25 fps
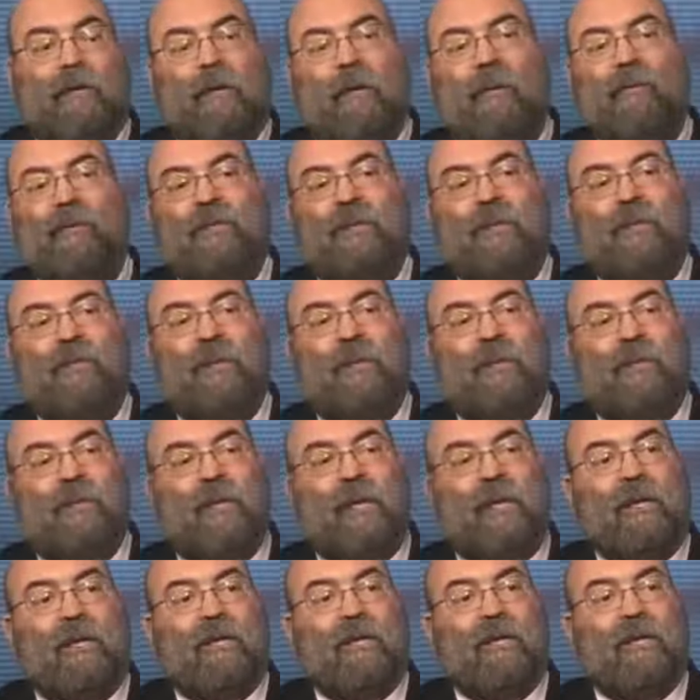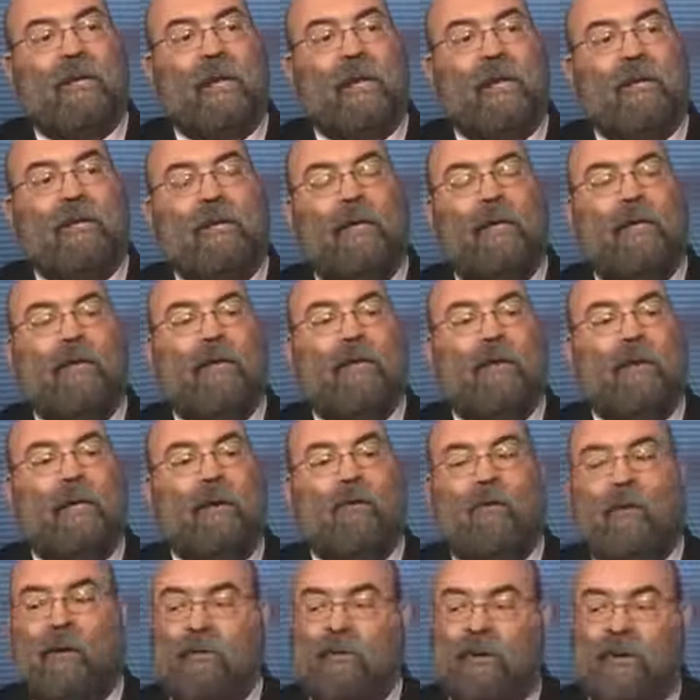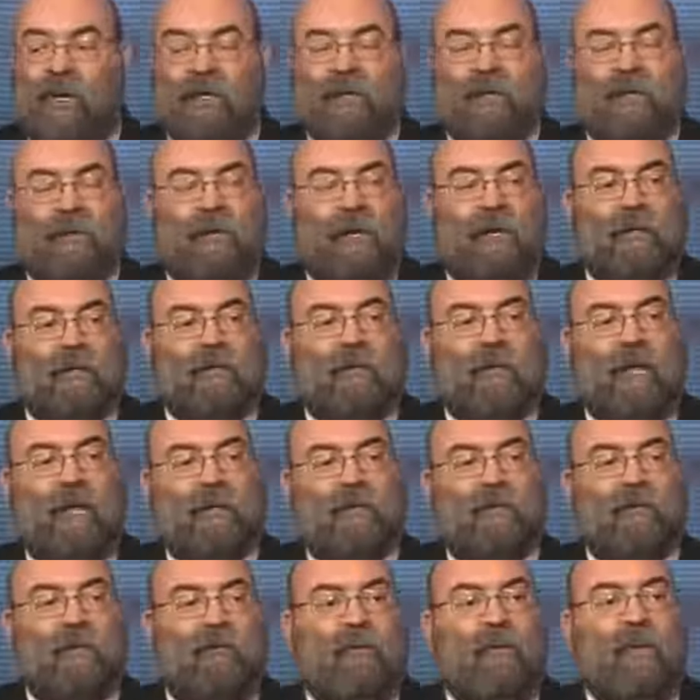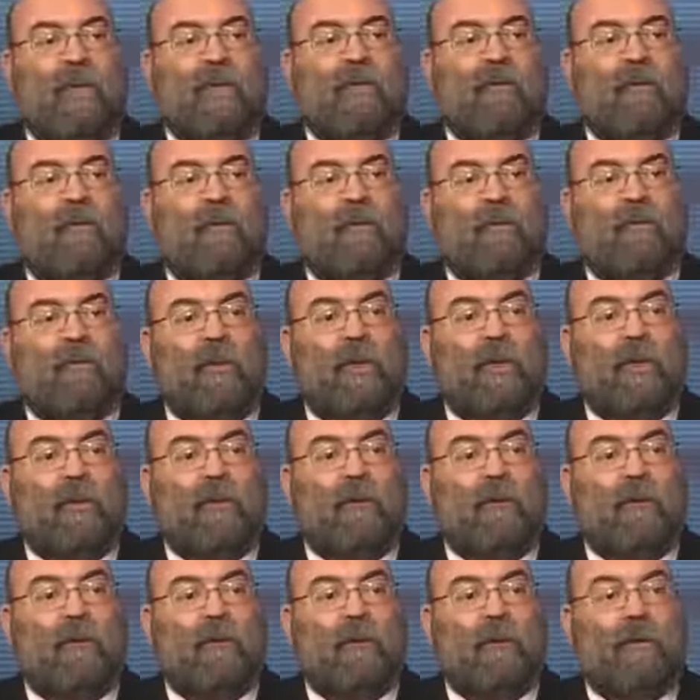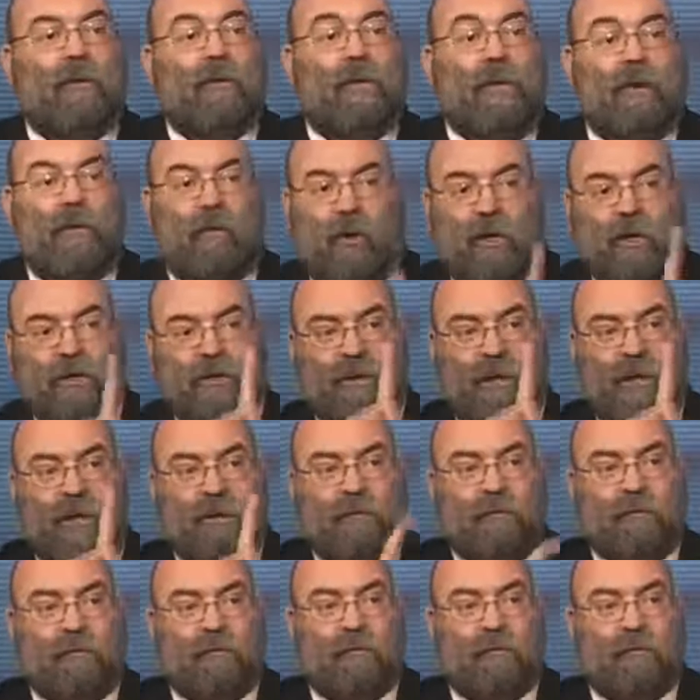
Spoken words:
Come see me at the end of the day. At the end of the day, one of you gets $1,000, whoever makes the most money. You get 1 trade.